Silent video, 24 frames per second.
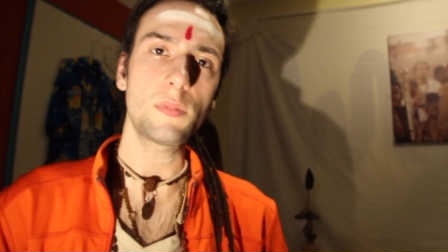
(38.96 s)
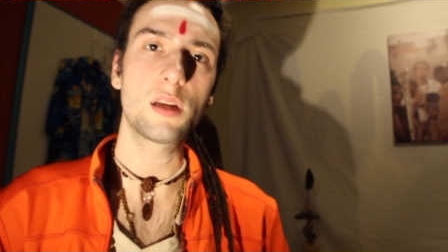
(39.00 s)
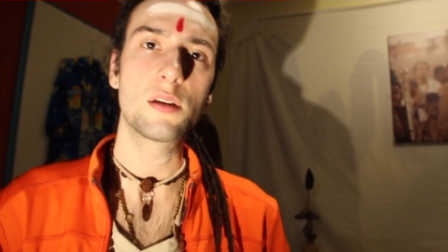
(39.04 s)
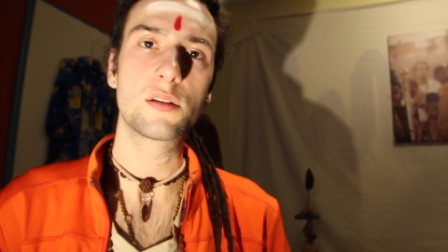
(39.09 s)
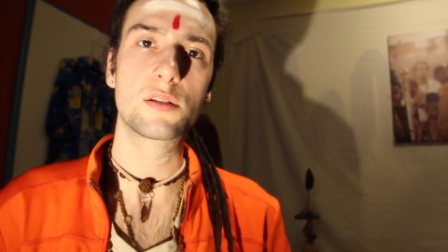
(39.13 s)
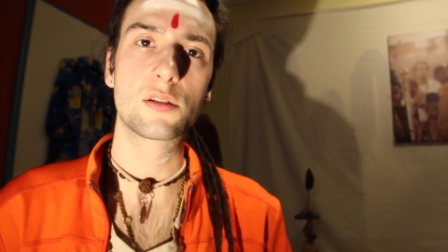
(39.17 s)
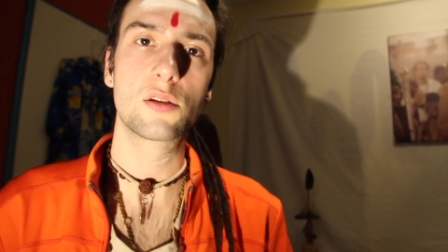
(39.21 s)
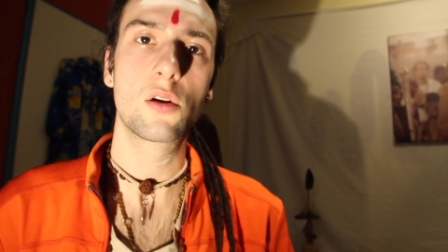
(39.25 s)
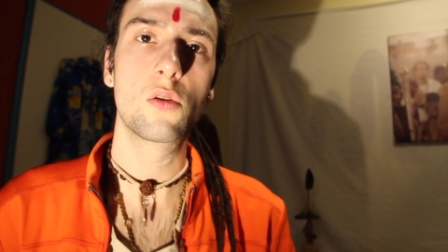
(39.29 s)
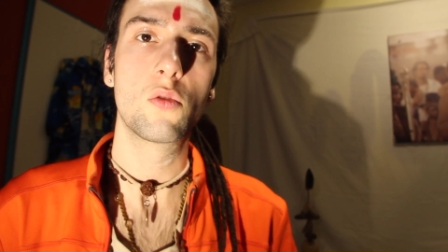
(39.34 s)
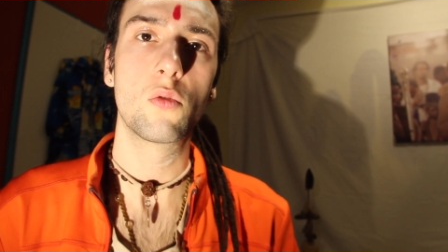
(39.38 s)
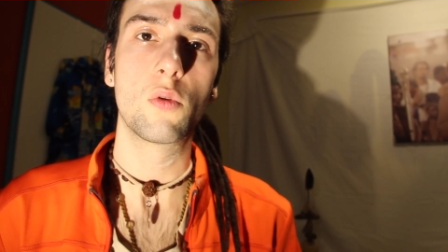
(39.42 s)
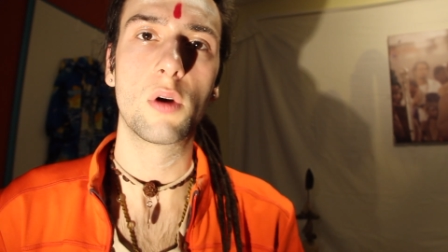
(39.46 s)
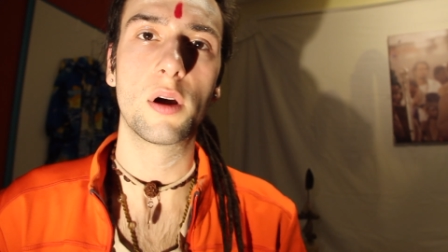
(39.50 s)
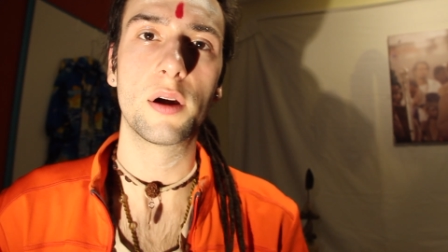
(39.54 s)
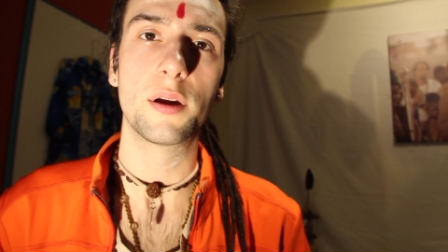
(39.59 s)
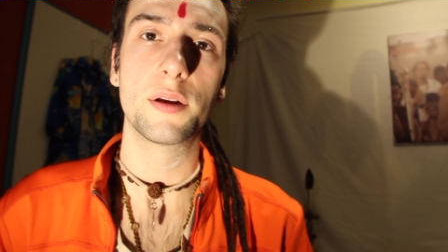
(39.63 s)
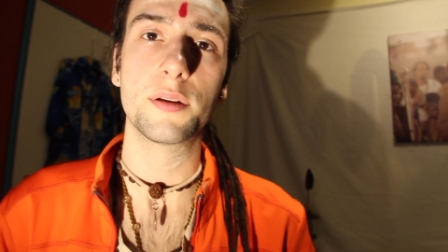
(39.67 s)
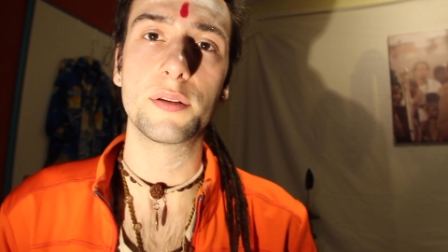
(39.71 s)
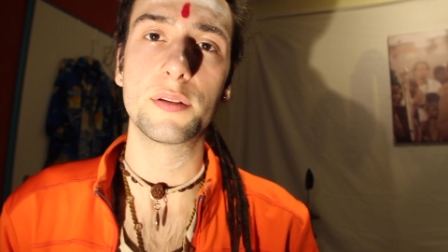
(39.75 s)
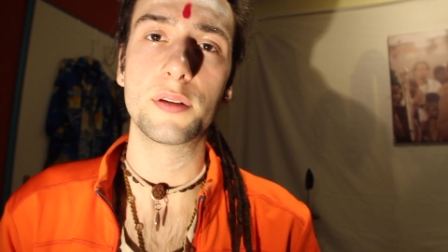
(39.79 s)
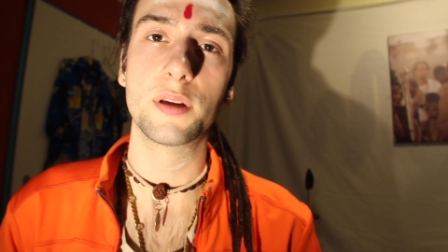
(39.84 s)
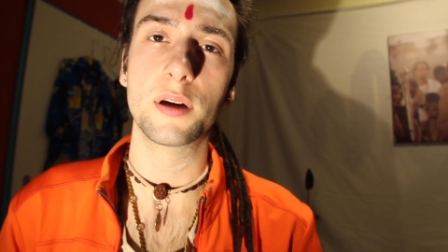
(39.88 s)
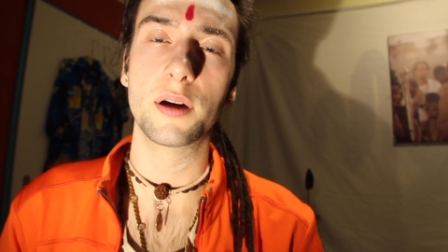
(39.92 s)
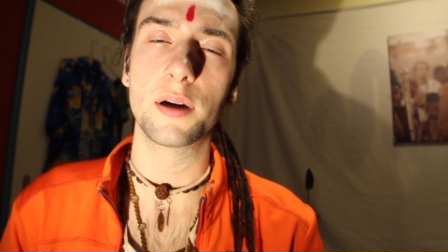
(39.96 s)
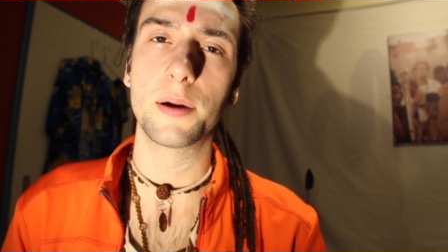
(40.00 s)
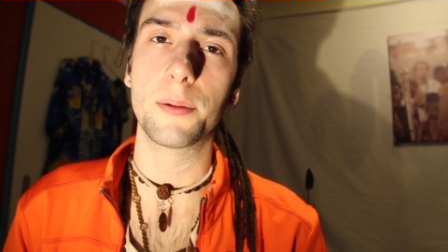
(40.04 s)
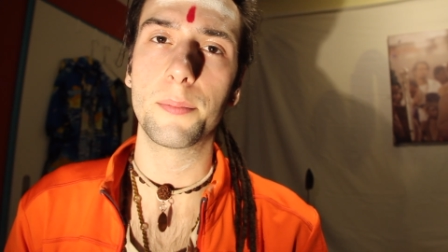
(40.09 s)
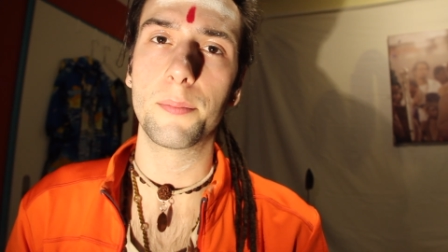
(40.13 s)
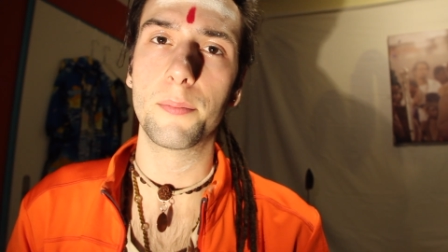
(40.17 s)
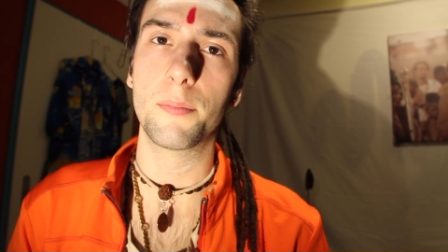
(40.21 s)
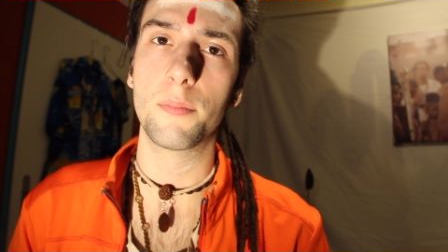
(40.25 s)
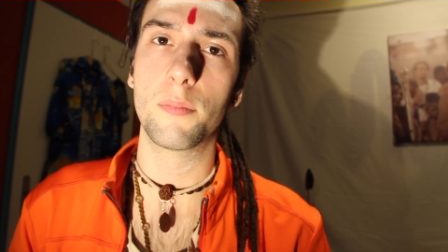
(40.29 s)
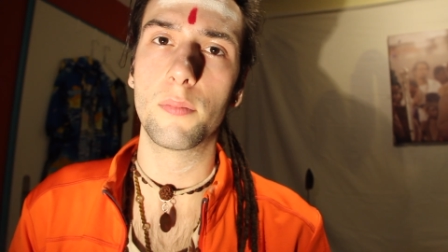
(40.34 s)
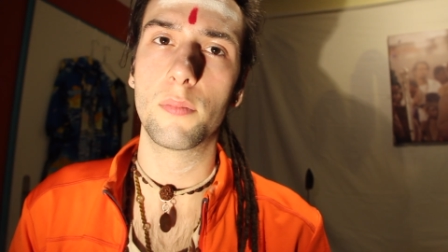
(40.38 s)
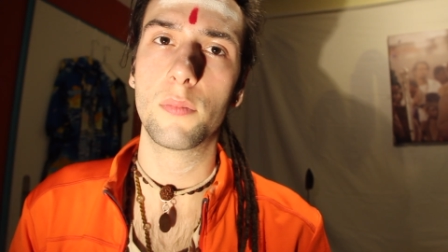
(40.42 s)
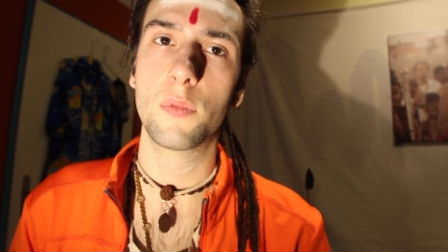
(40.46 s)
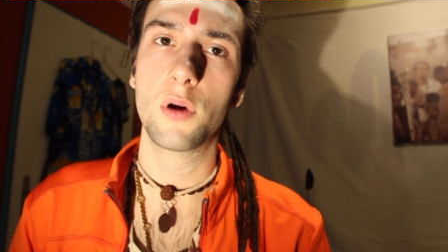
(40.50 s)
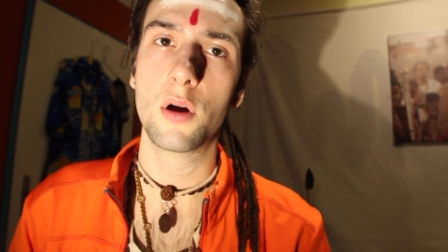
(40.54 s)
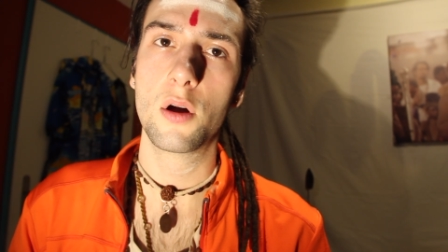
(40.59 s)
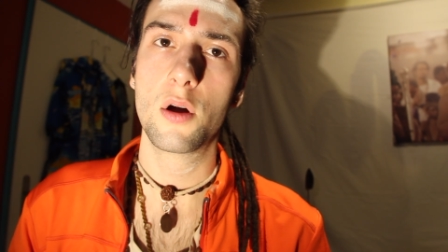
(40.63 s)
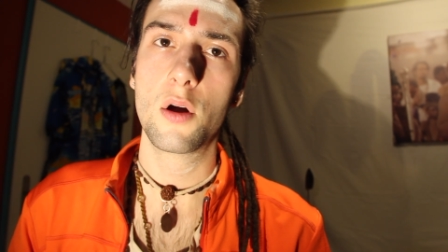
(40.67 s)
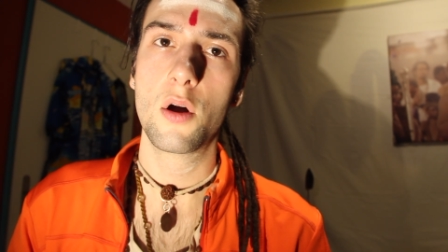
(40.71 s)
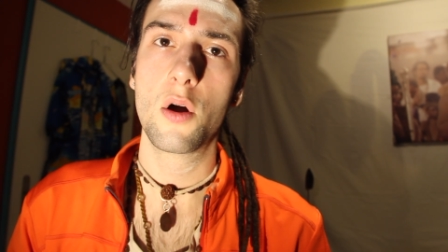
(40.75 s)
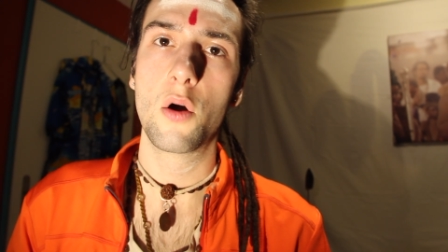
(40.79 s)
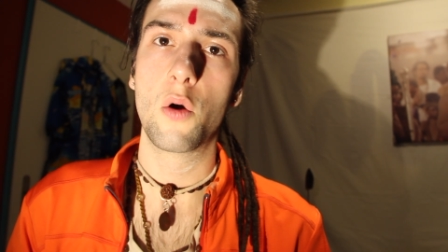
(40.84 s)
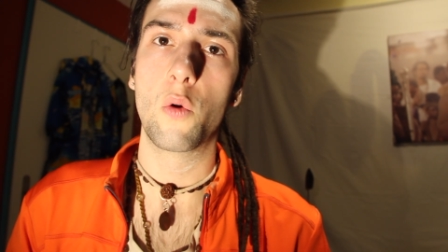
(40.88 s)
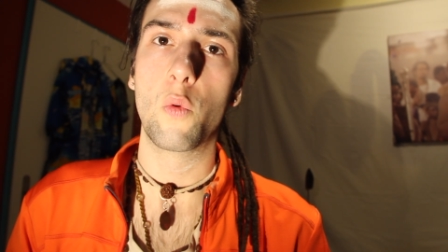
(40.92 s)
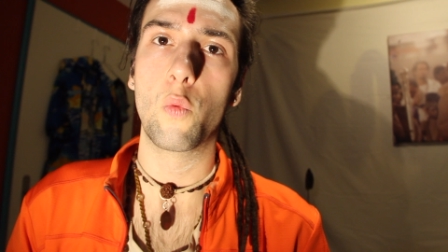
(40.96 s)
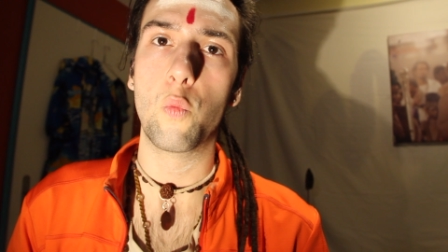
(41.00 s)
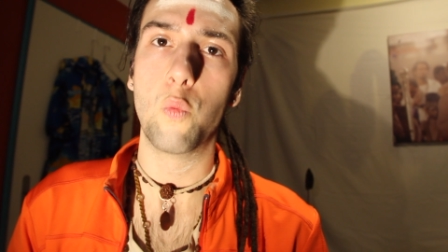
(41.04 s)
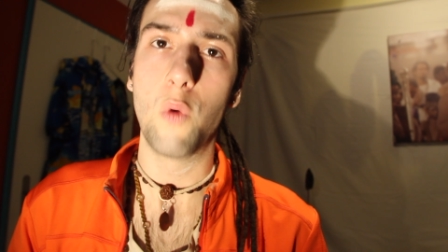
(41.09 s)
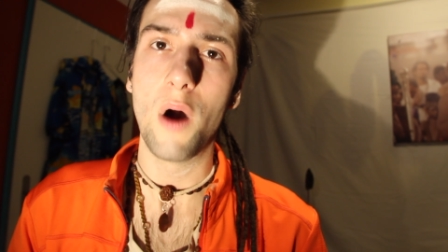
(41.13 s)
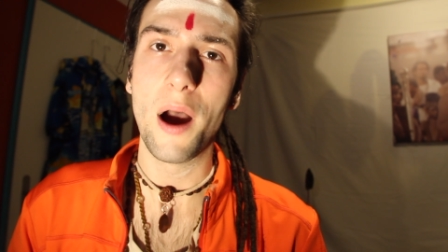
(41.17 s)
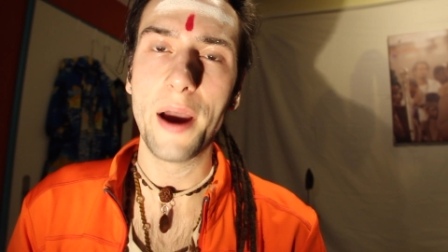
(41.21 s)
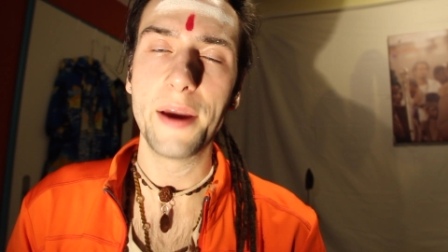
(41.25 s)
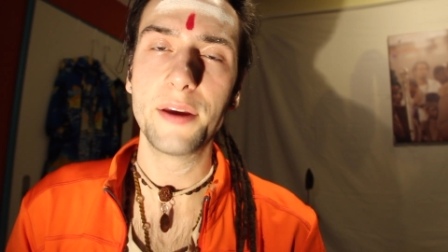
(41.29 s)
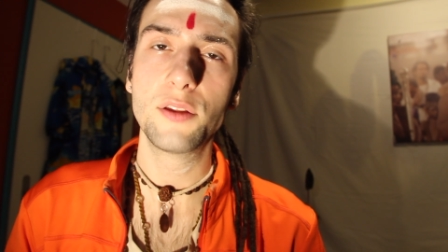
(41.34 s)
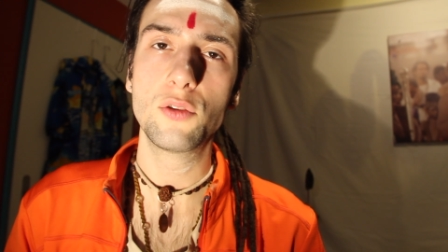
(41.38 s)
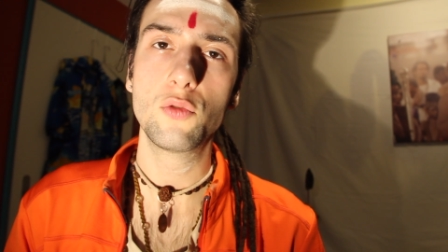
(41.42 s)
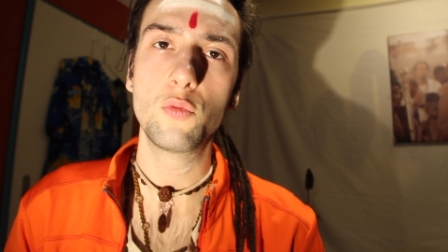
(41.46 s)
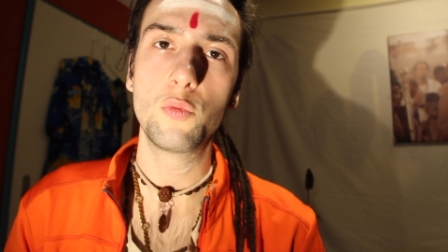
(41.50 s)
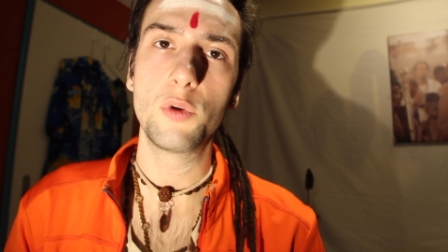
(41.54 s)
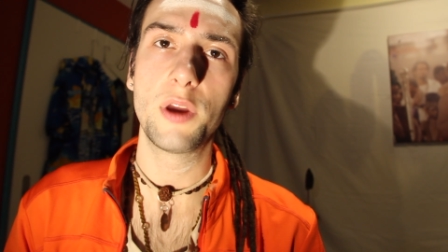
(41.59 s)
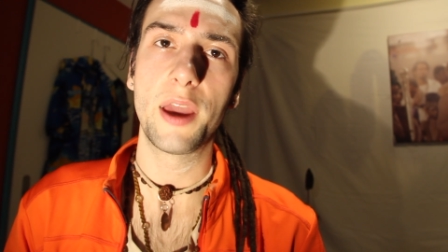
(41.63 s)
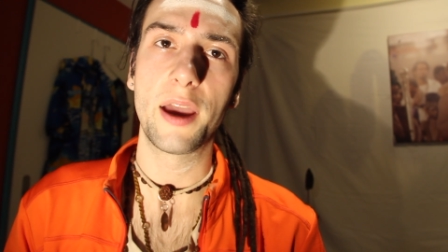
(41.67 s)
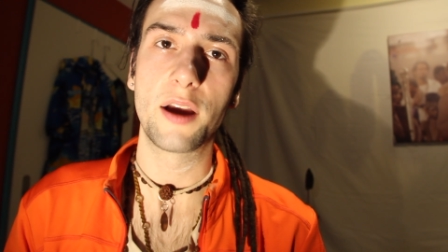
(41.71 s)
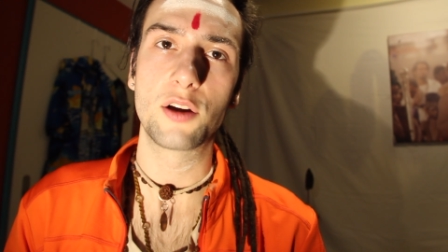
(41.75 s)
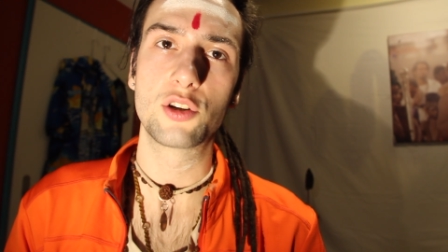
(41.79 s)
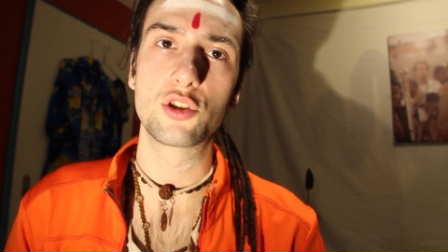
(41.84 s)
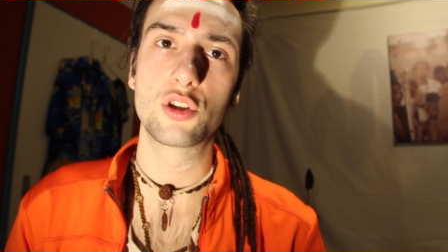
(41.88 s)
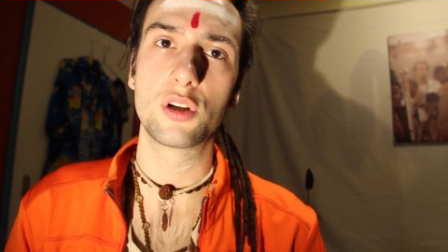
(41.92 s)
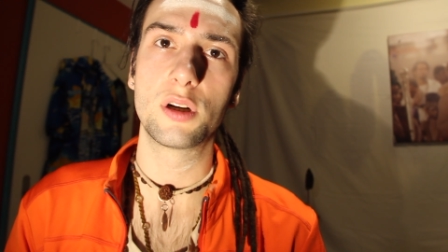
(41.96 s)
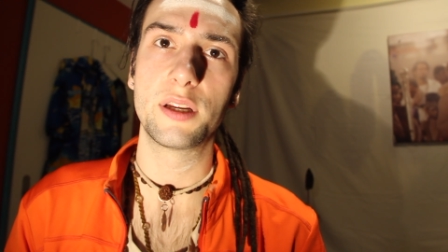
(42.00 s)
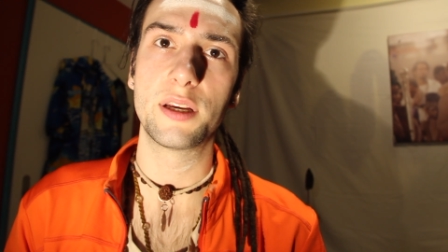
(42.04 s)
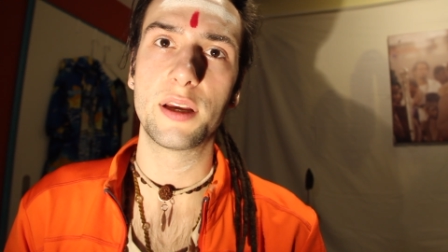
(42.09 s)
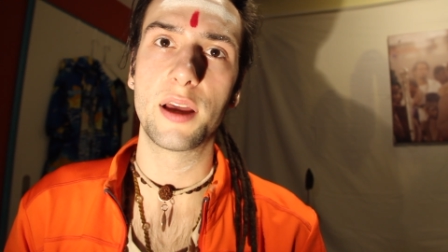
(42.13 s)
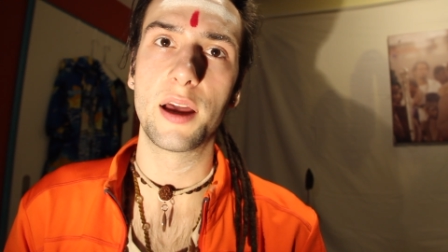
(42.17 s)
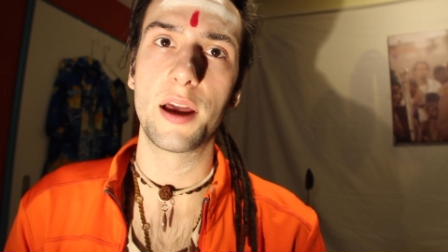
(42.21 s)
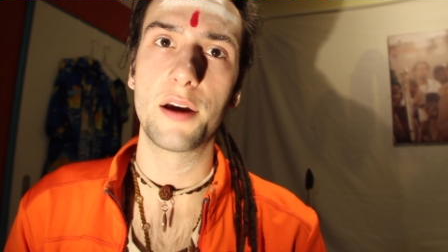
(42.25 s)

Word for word: So and um, why do we actually